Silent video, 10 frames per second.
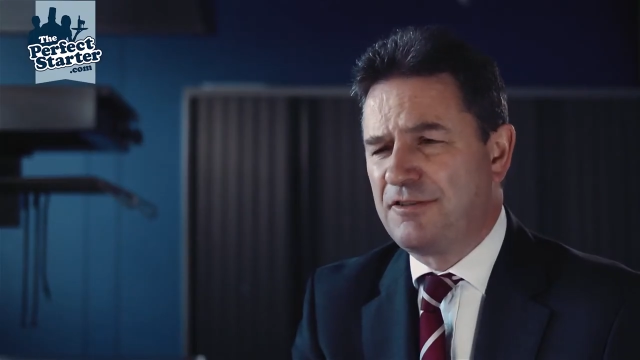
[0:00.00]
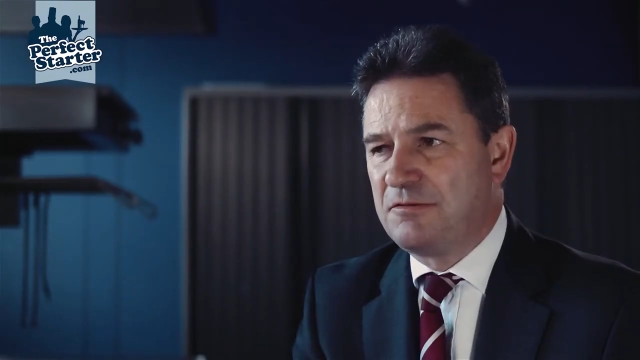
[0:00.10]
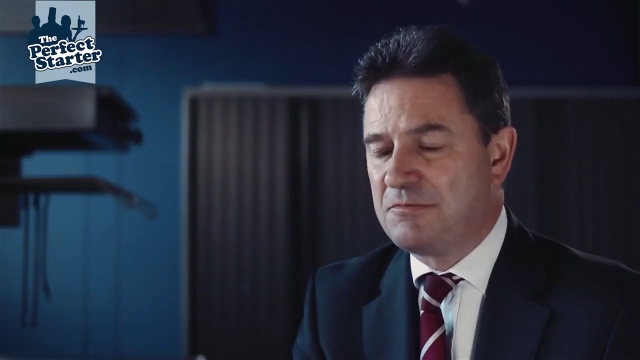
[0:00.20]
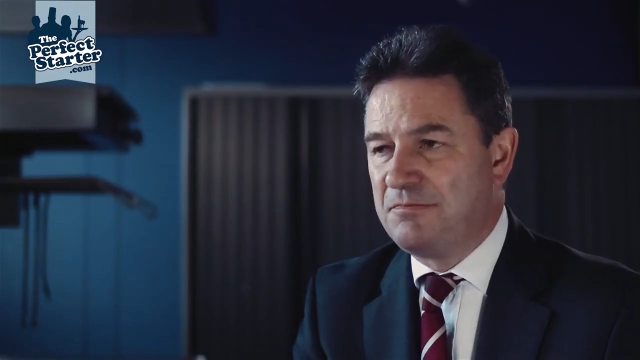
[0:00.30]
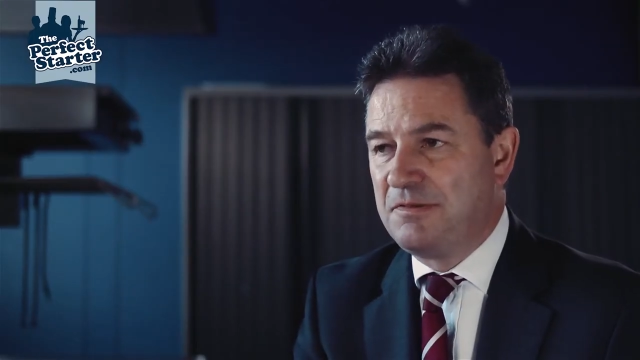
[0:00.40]
for
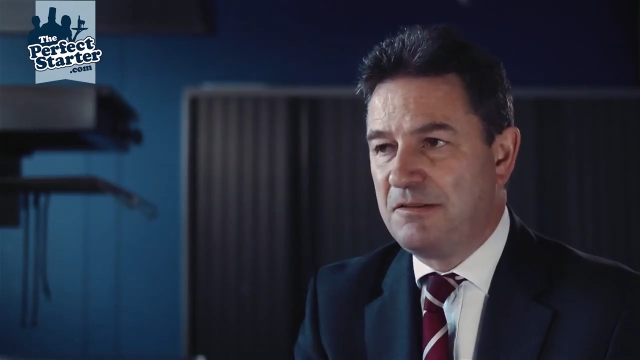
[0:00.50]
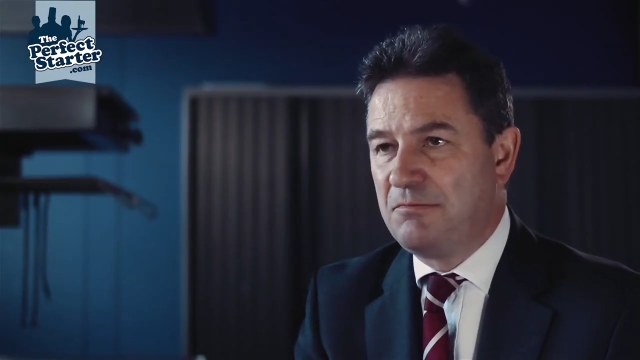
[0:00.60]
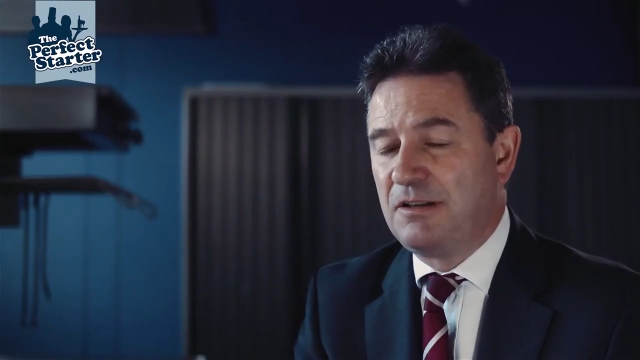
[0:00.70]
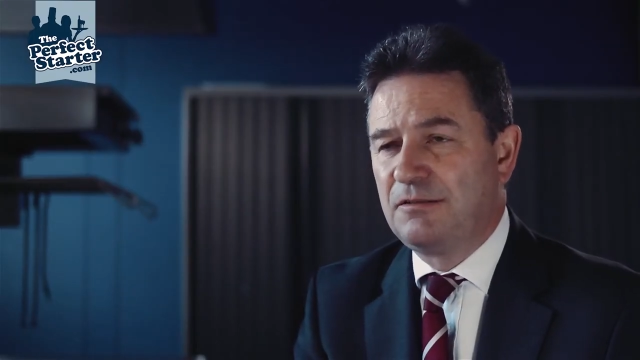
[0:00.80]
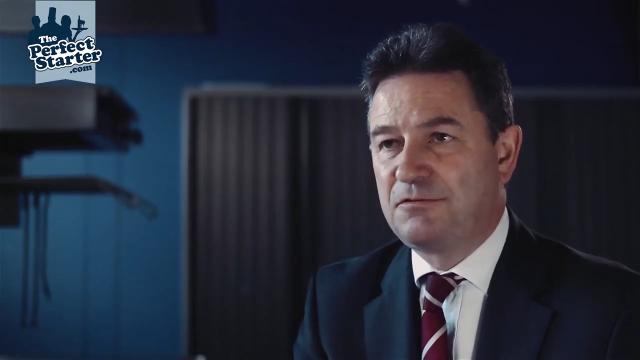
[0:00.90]
them to be
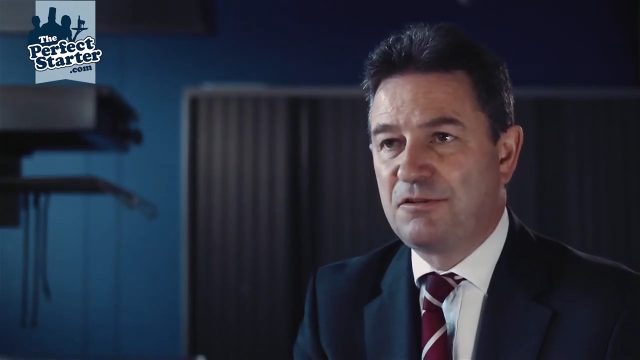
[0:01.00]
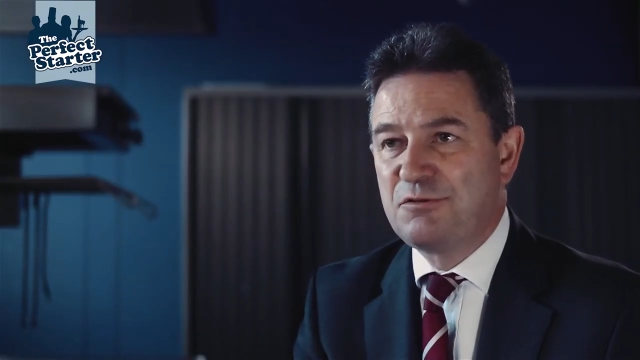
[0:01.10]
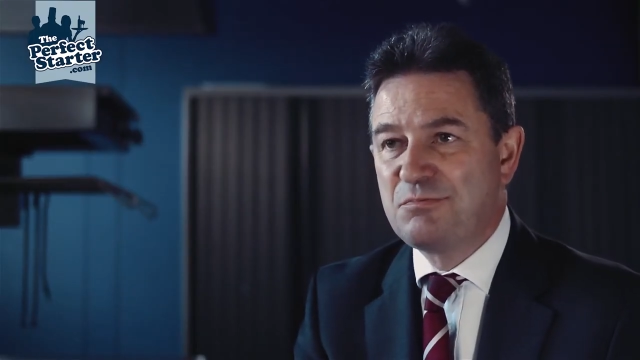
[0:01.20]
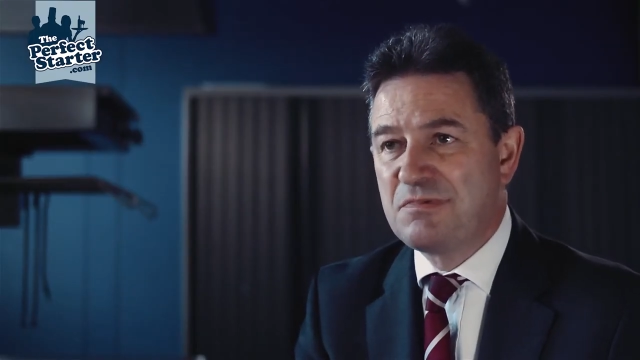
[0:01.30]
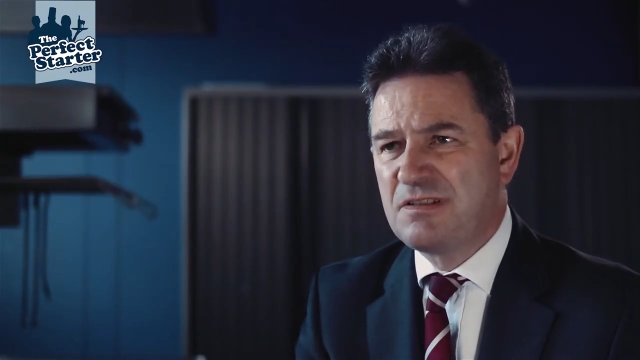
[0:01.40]
well
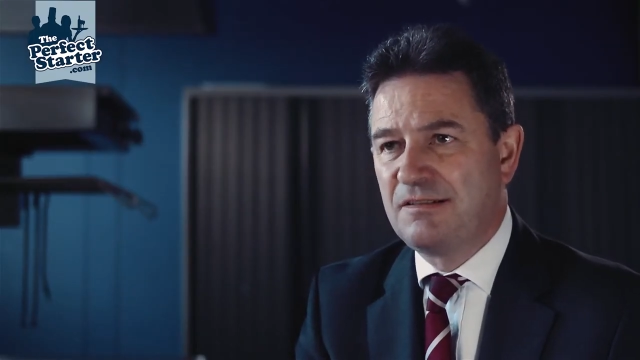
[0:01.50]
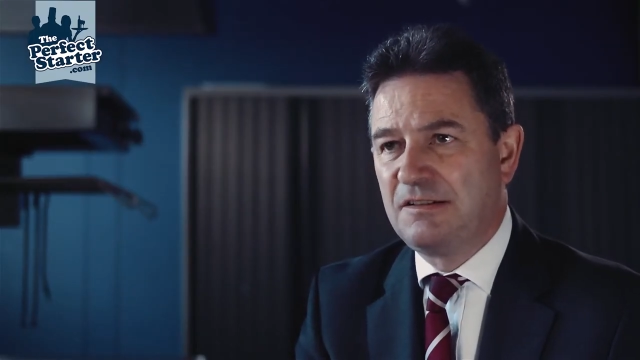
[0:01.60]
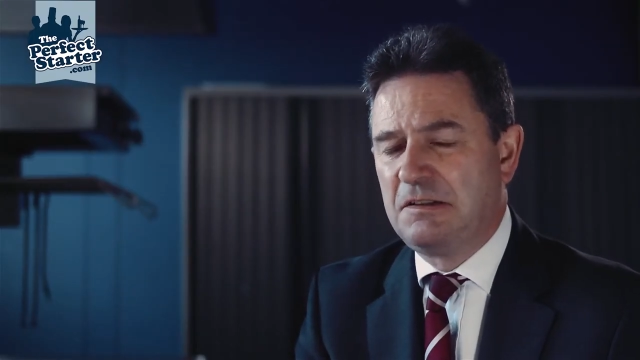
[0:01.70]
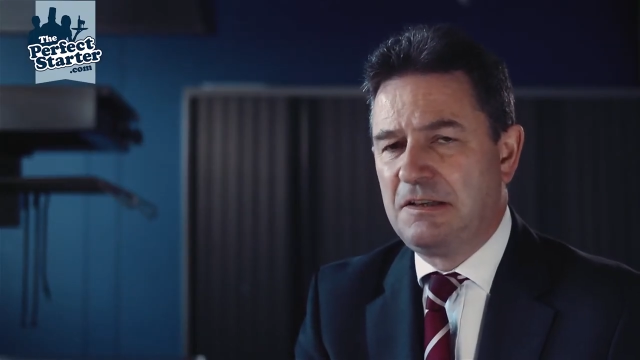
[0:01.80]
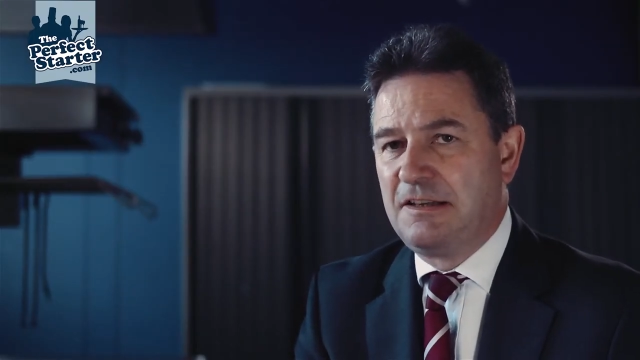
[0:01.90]
groomed,
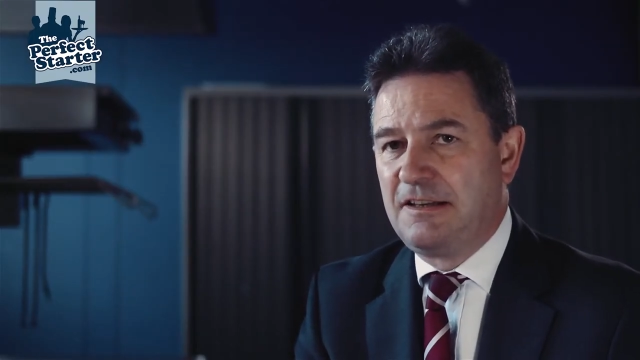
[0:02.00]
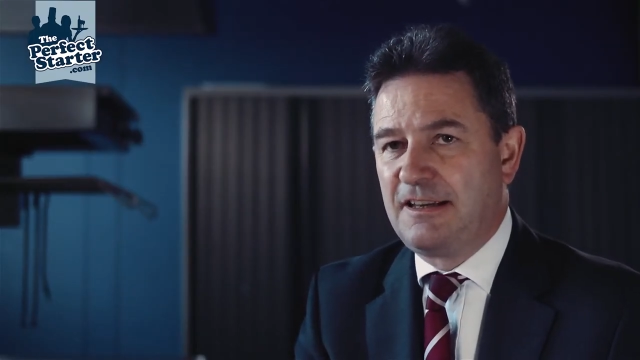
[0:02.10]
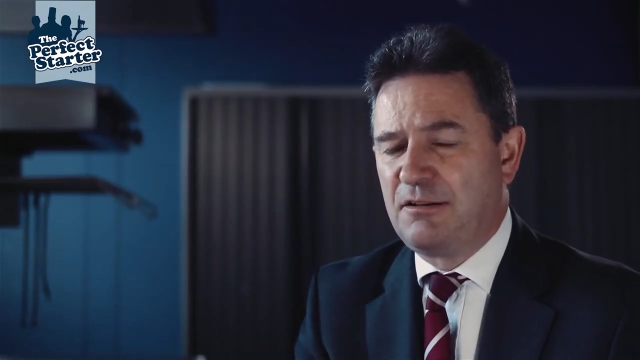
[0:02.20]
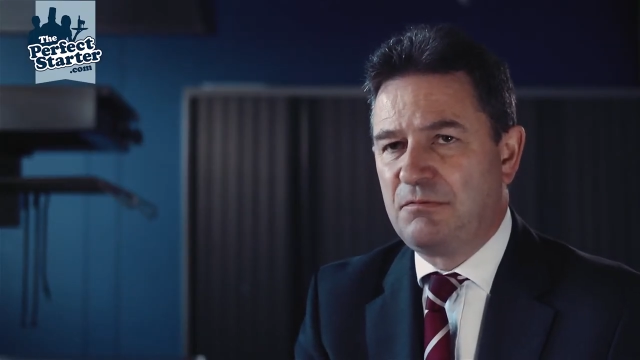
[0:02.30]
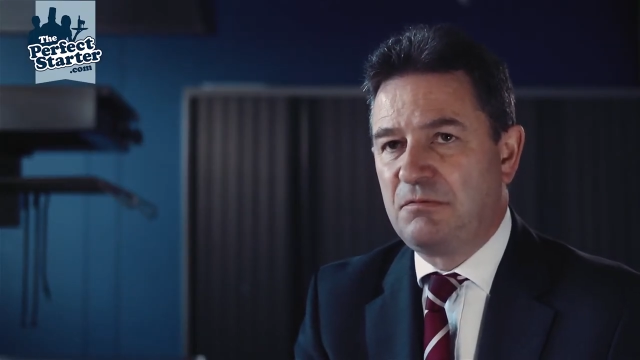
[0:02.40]

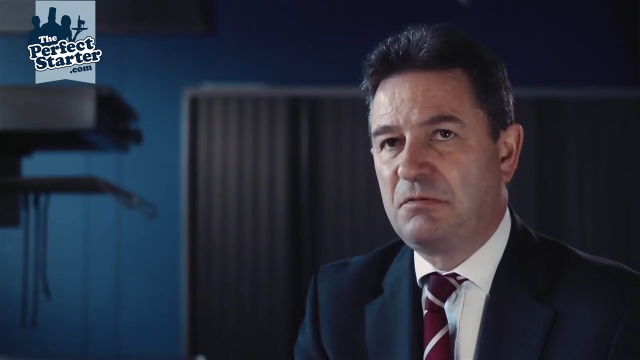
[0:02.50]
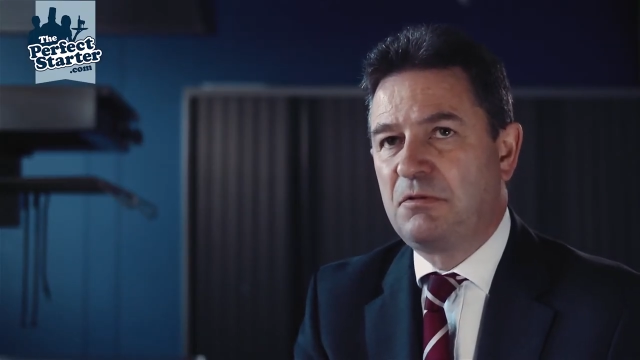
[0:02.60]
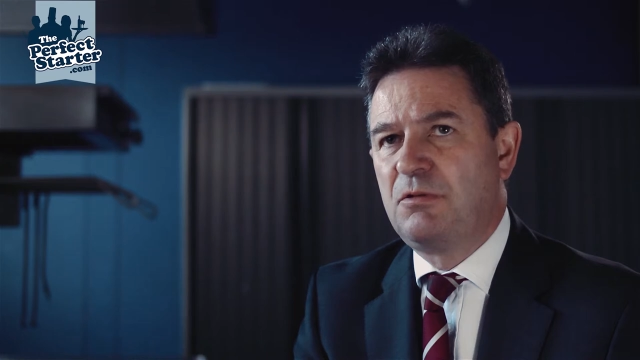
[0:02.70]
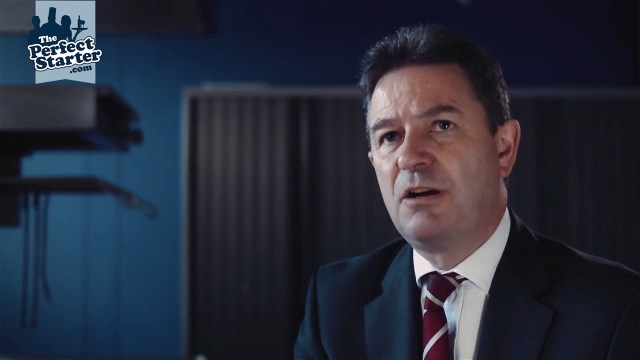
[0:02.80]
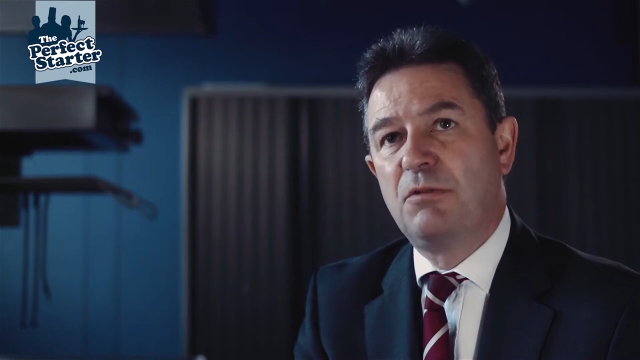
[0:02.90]

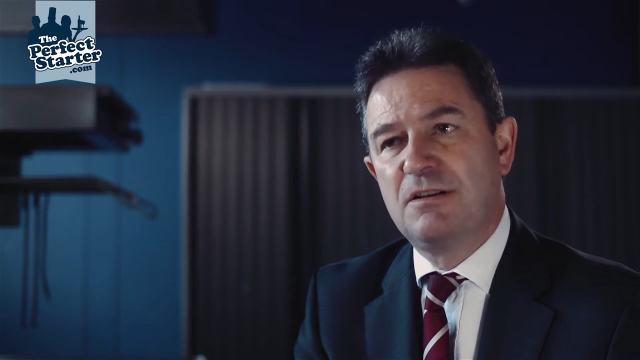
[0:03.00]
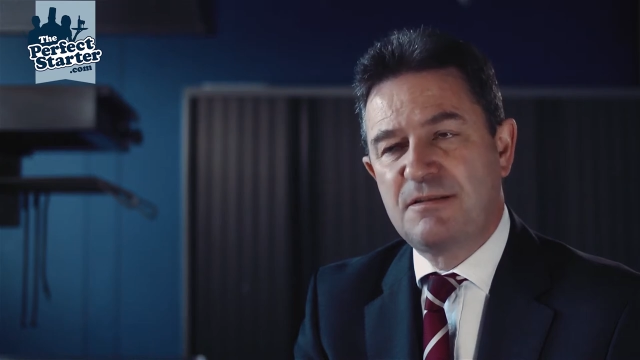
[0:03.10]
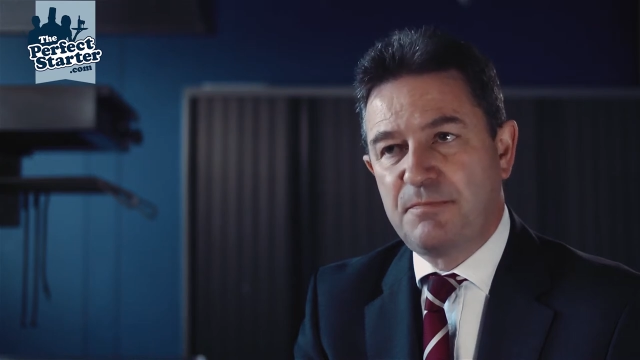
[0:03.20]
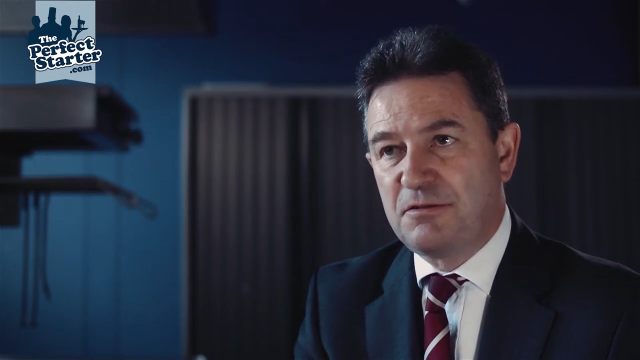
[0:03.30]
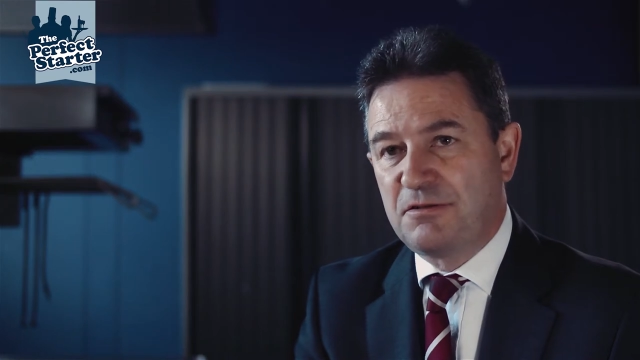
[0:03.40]
quite well
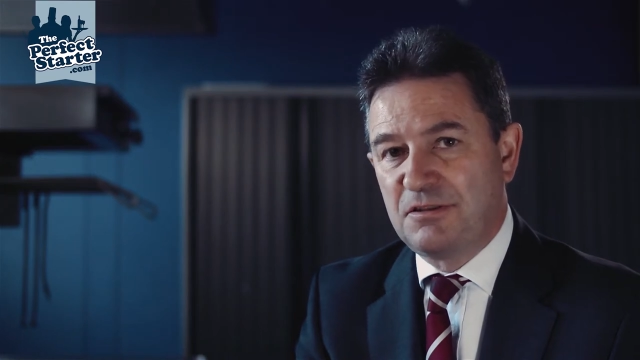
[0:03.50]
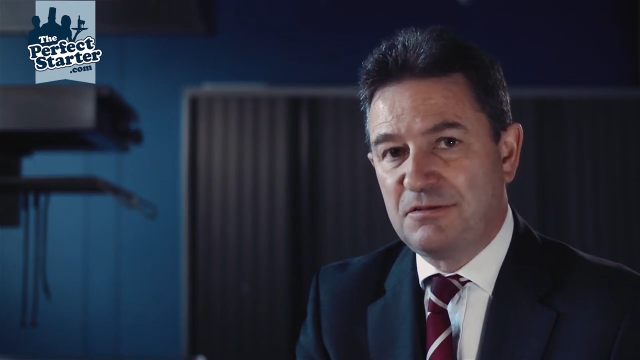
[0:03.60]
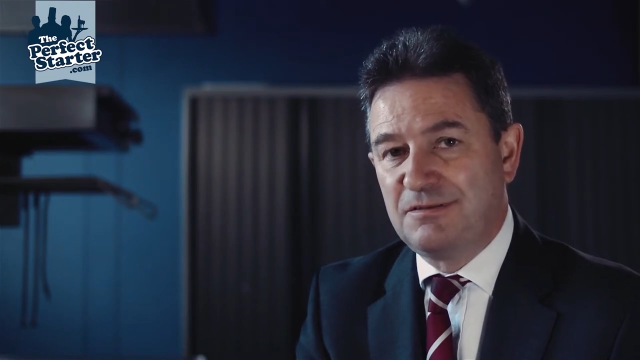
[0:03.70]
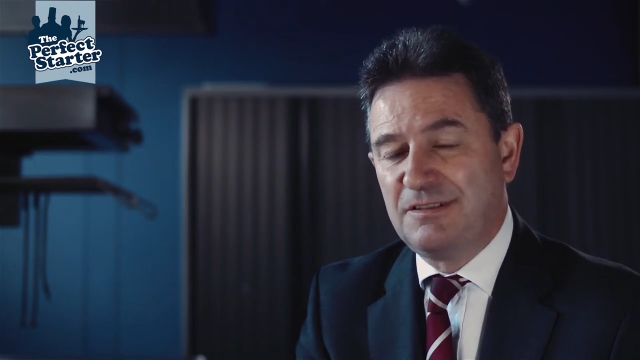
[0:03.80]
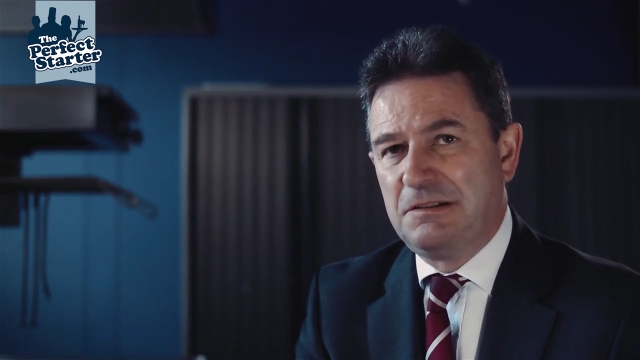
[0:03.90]
spoken,